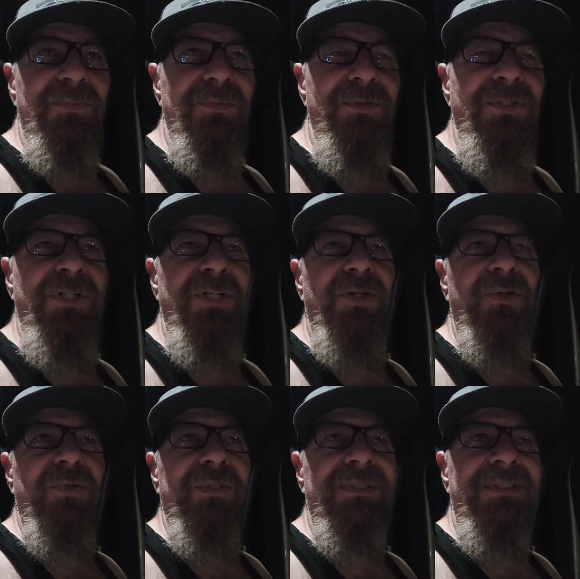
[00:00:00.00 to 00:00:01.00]

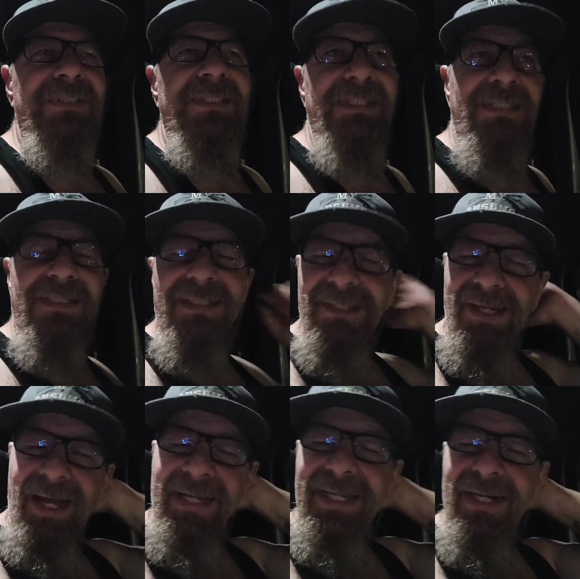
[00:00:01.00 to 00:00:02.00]
noon,
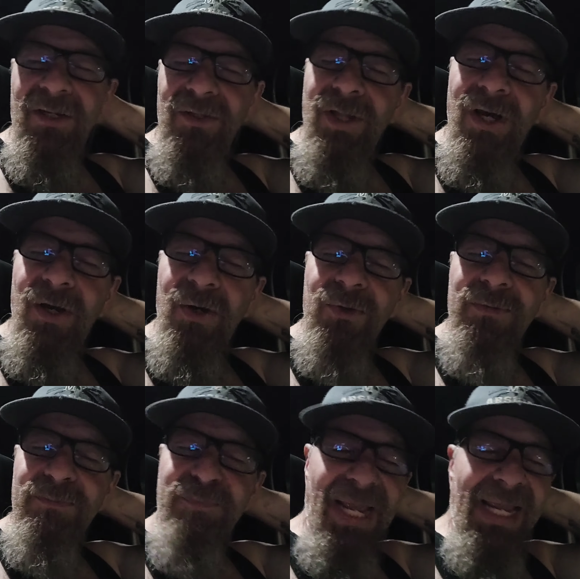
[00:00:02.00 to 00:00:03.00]
I get a load.
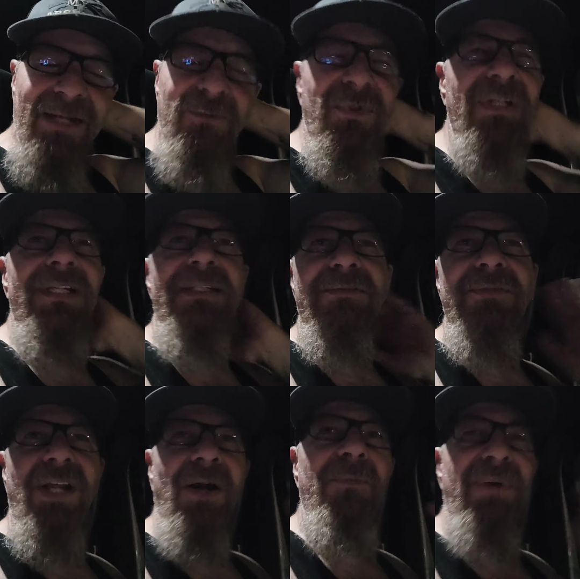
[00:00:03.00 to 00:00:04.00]
Paying really,
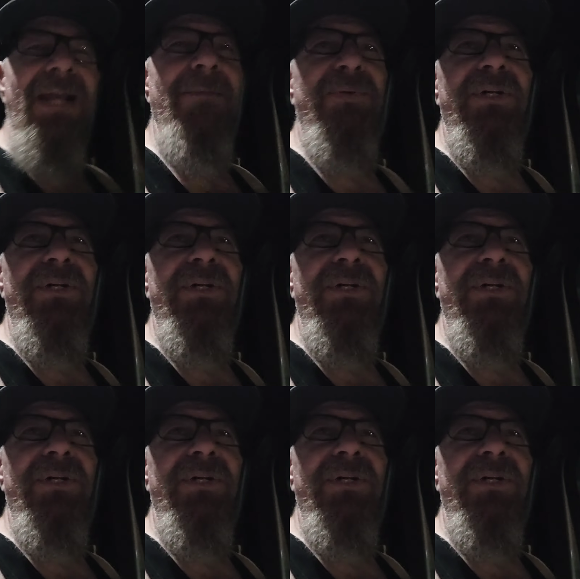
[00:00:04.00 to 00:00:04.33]
you know, paying